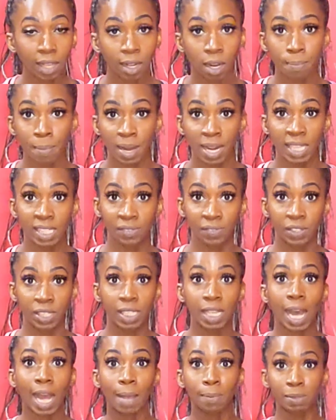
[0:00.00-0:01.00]
There are many
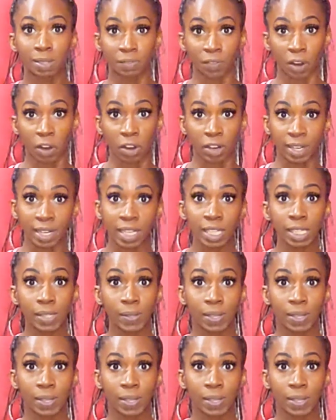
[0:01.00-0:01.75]
different types of hernias,